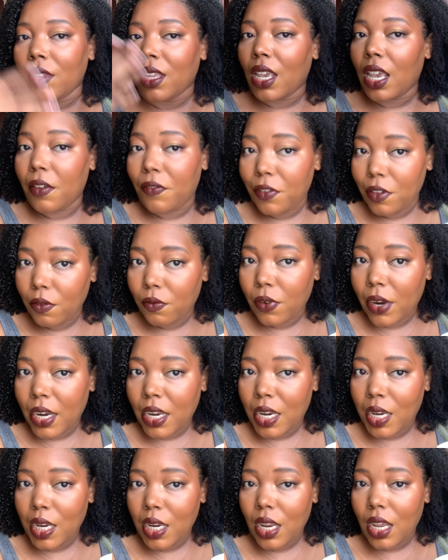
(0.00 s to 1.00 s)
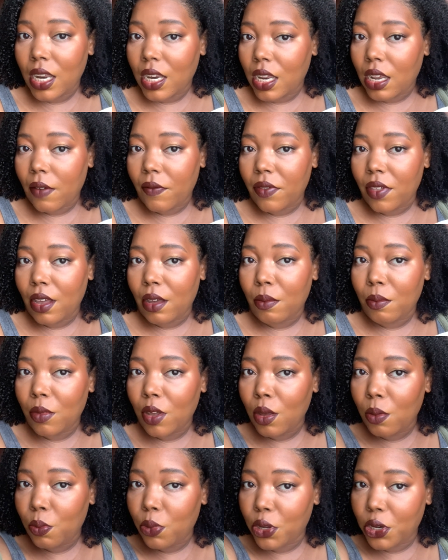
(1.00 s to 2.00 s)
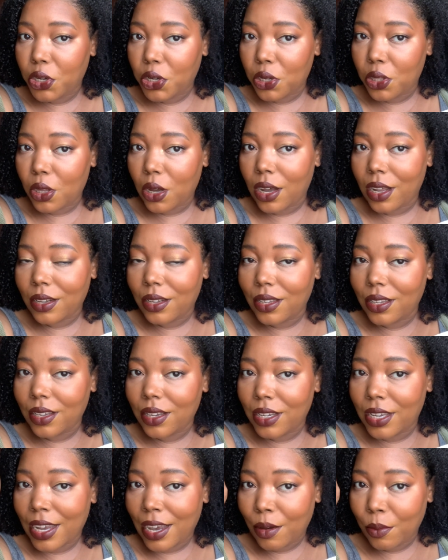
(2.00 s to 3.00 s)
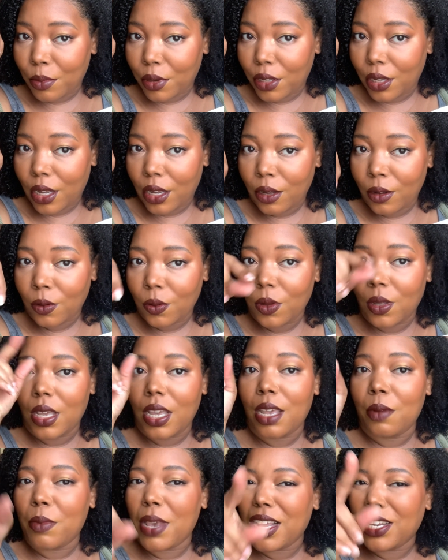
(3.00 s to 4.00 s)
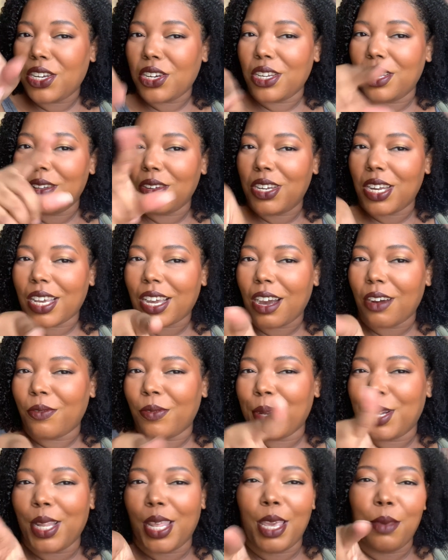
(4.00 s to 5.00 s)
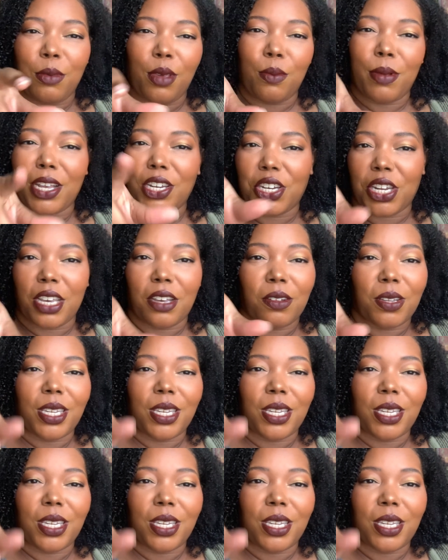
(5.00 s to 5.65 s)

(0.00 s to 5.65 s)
If you've read any of them, put your thoughts down below, and make sure you check out Reclaim Me by J.L.